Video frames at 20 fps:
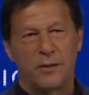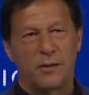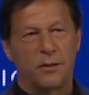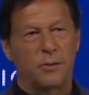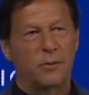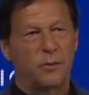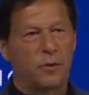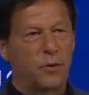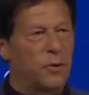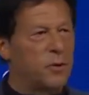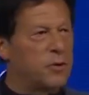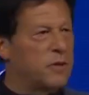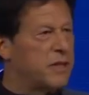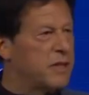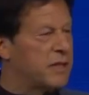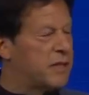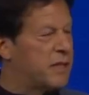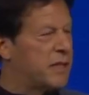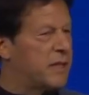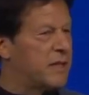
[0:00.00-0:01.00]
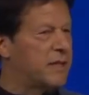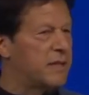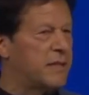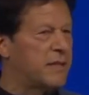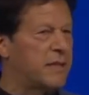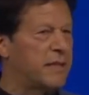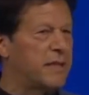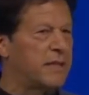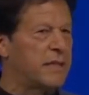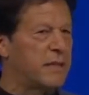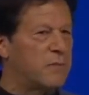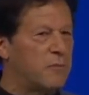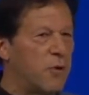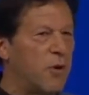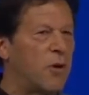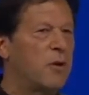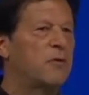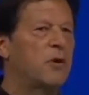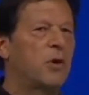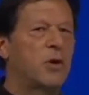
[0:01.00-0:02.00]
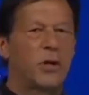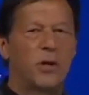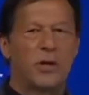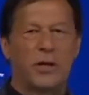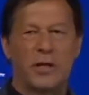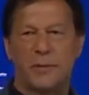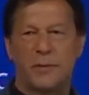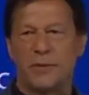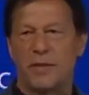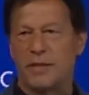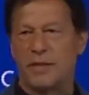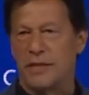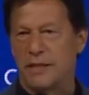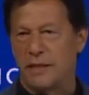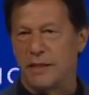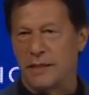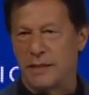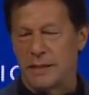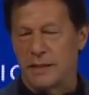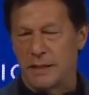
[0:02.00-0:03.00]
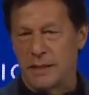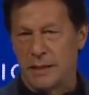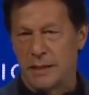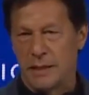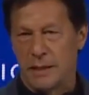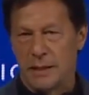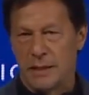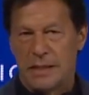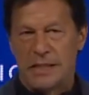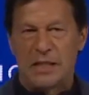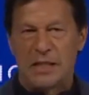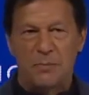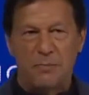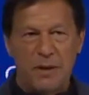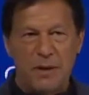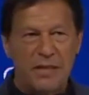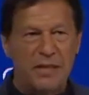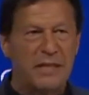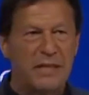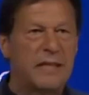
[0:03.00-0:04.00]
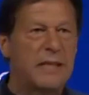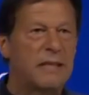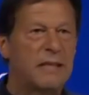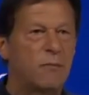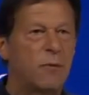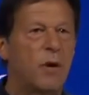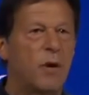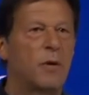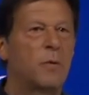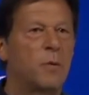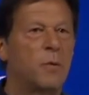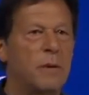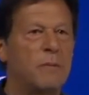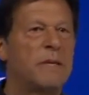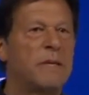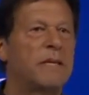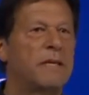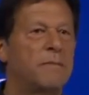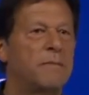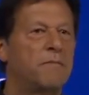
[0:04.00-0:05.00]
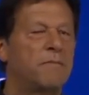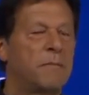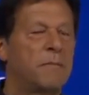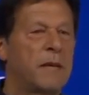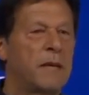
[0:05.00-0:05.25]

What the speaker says: to grow these nurseries, involve local communities, especially involve women,